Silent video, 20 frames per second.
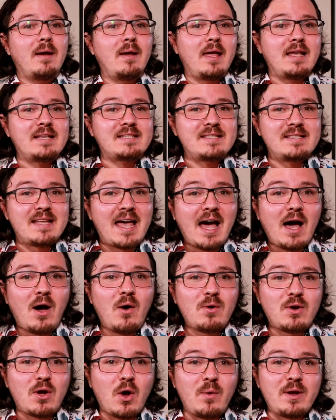is
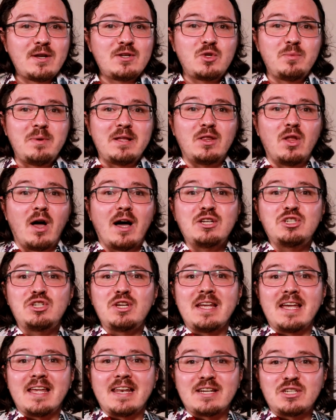now going to be
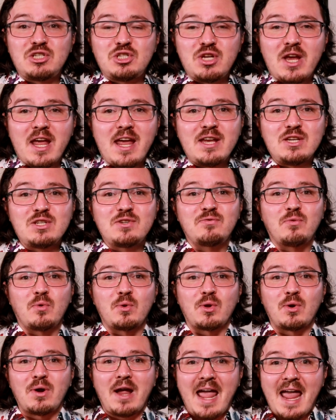launching an exchange for
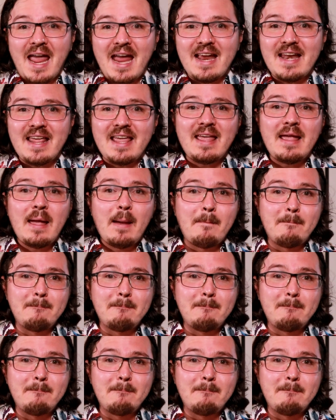their 80